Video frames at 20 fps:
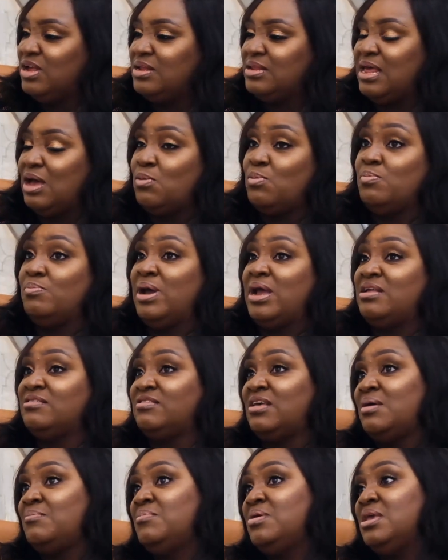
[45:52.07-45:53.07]
that by the
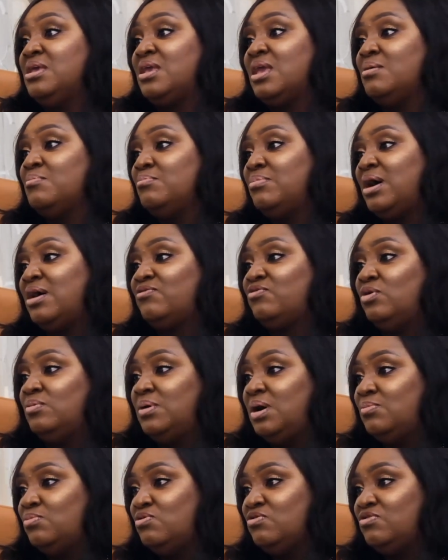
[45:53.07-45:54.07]
time he came back from
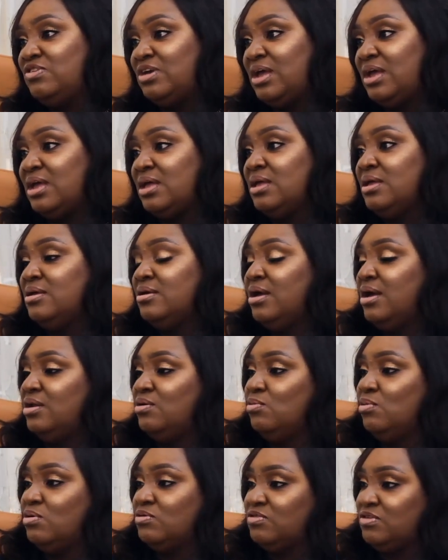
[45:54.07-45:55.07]
Abuja and
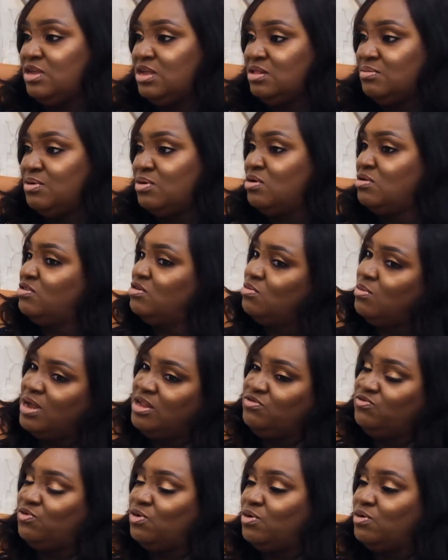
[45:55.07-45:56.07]
was ill, because he
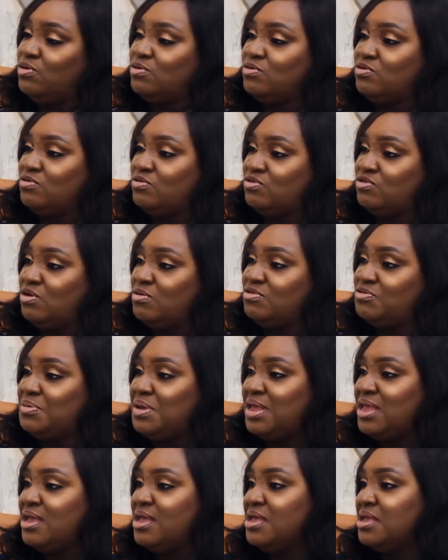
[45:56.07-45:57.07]
went for some
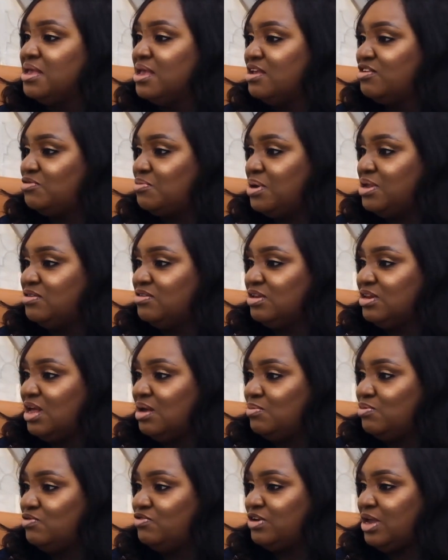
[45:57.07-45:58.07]
speaking engagements in
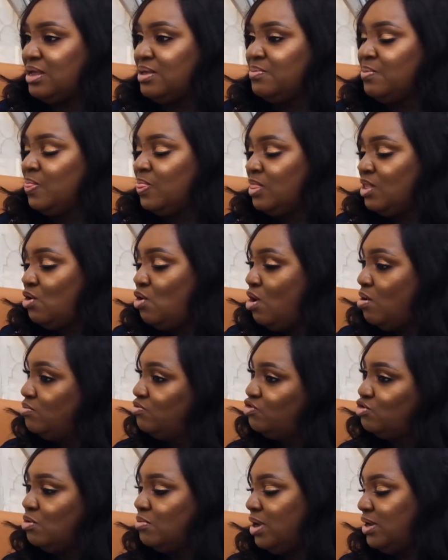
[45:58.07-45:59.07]
Abuja, comes
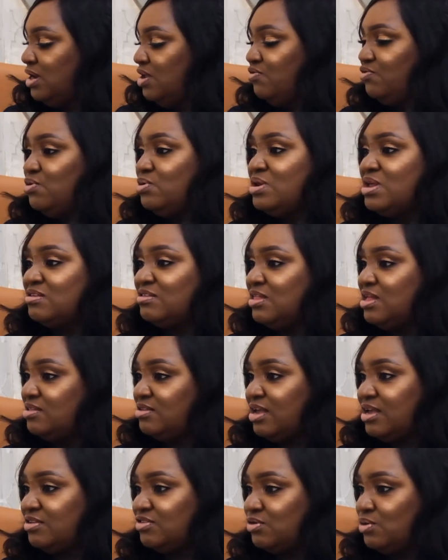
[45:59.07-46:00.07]
home and a few days later
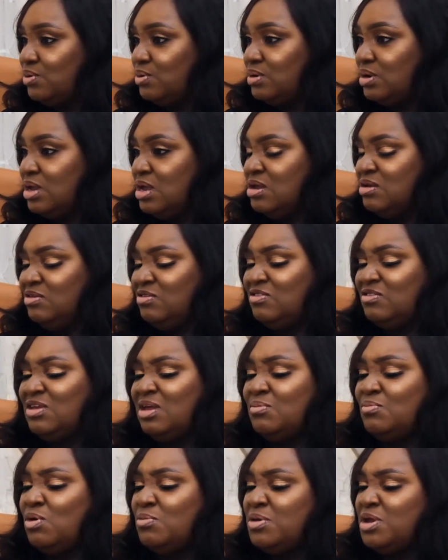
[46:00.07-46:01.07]
he's gone. She said,
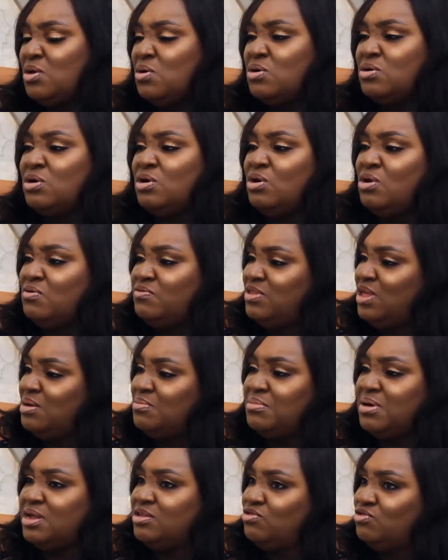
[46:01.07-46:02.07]
"Mommy, God loved that
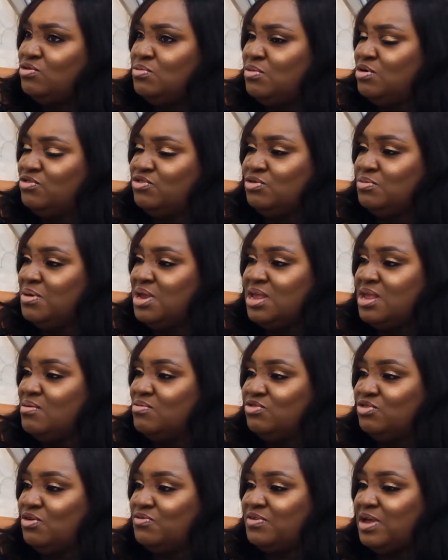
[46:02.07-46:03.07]
man too much to make him
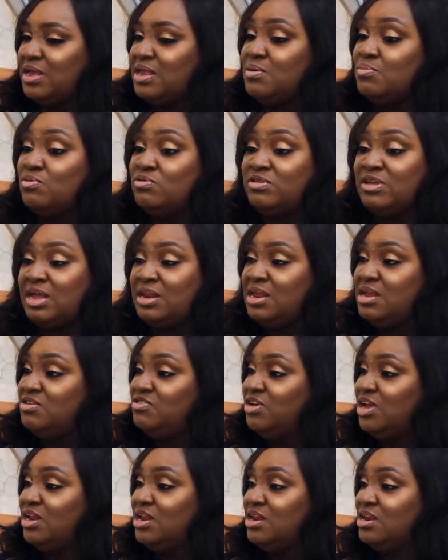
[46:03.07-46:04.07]
suffer. He put an angel in